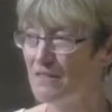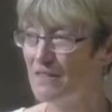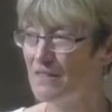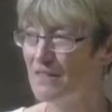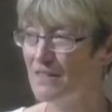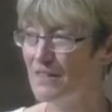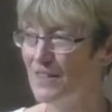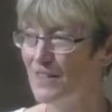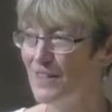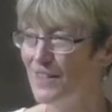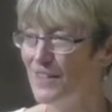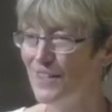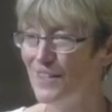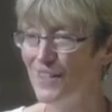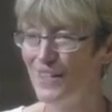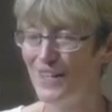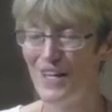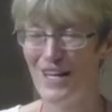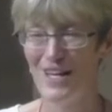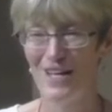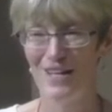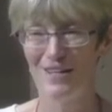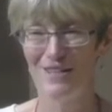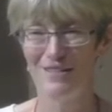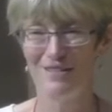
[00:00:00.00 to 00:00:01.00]
of leading
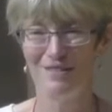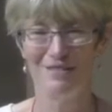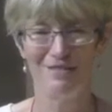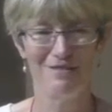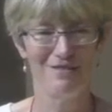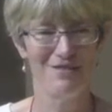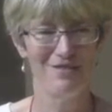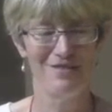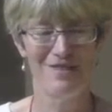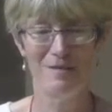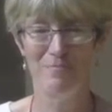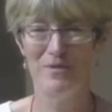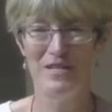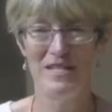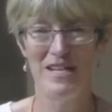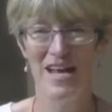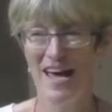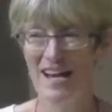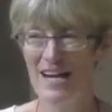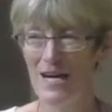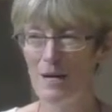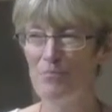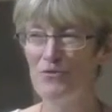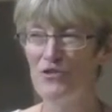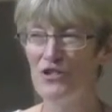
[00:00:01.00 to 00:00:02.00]
the free world,
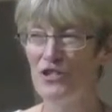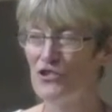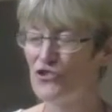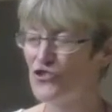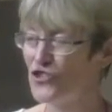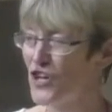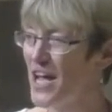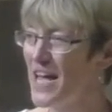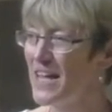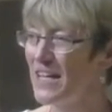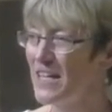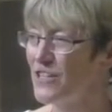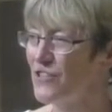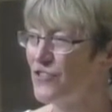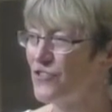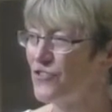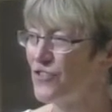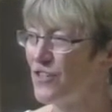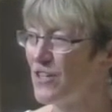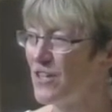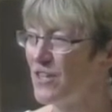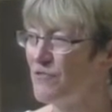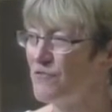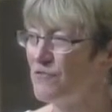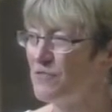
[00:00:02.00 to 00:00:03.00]

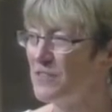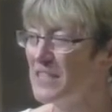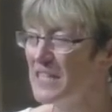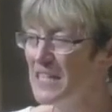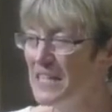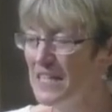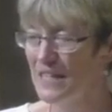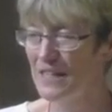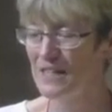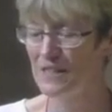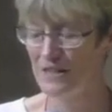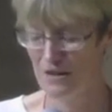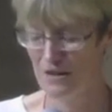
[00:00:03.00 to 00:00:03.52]
those don't